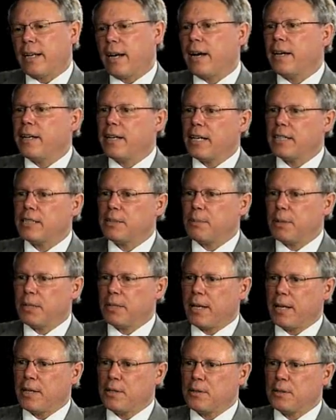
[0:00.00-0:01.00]
high
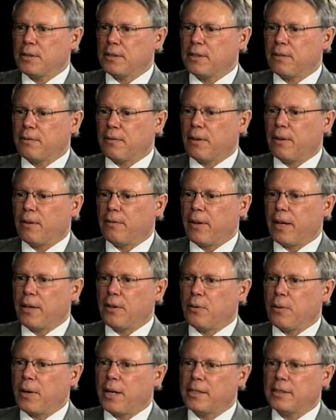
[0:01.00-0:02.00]
expectations of
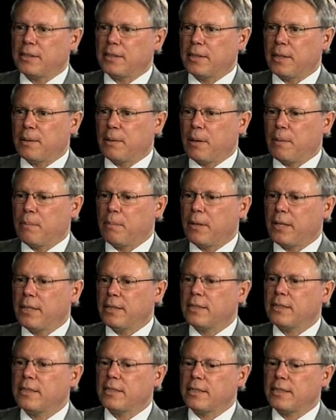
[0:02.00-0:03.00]
AUS, and I'm
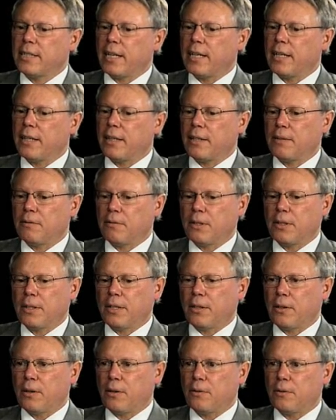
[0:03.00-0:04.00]
pleased to say that
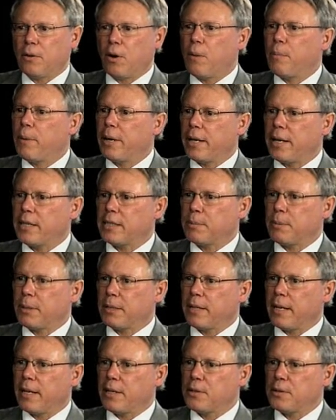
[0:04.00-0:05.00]
really all my
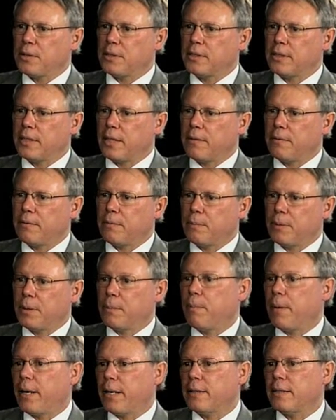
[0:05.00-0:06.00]
expectations have
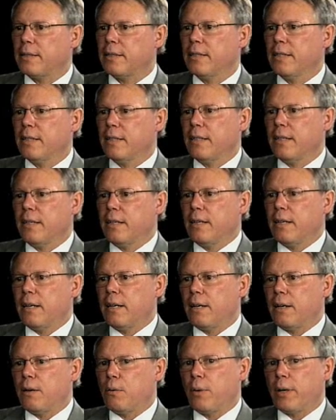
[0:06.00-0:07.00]
been met.
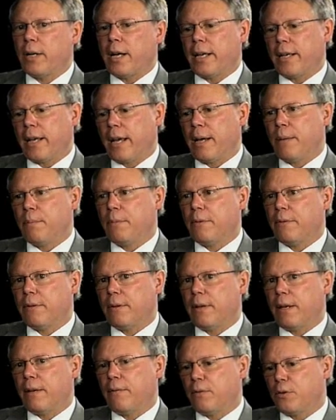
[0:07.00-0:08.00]
When I came
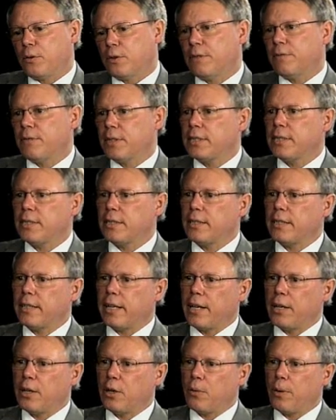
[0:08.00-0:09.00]
and first visited
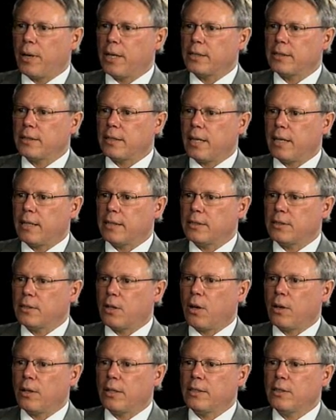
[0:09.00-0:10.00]
AUS, I
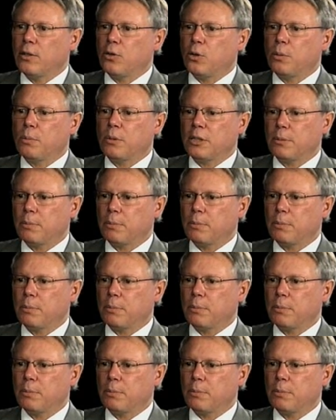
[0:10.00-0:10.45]
saw enormous